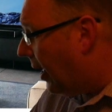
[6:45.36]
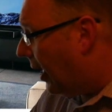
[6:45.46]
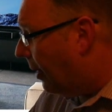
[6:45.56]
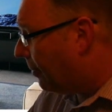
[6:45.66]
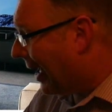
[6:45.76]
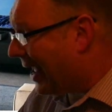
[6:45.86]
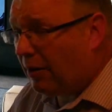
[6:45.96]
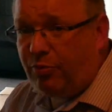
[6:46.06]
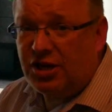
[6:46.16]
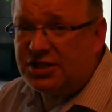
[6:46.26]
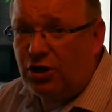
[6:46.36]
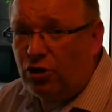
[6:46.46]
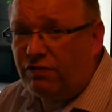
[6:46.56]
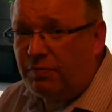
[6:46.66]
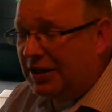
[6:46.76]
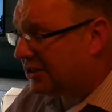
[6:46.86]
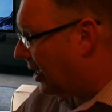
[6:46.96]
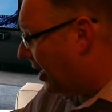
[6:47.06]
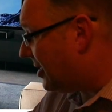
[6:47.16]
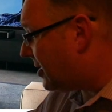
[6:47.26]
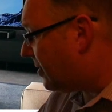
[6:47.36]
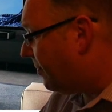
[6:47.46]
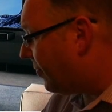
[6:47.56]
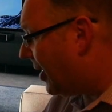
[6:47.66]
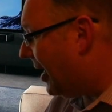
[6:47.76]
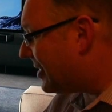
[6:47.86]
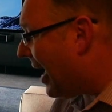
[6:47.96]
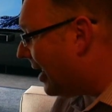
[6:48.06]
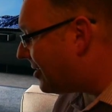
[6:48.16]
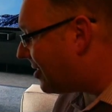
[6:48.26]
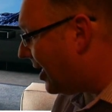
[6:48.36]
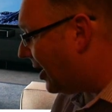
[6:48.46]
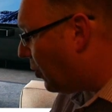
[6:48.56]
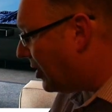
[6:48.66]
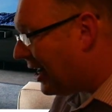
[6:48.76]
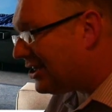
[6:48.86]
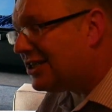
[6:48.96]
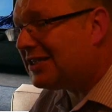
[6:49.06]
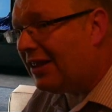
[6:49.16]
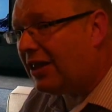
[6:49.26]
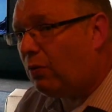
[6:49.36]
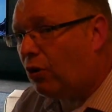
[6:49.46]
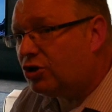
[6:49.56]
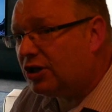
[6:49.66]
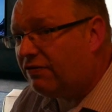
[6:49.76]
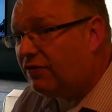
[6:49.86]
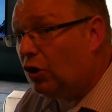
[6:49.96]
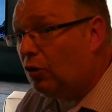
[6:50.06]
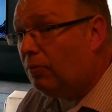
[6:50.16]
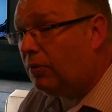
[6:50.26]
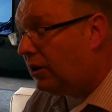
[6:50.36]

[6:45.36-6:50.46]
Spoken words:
I can't praise it enough. For me, it's hard to think when you actually sat there watching a film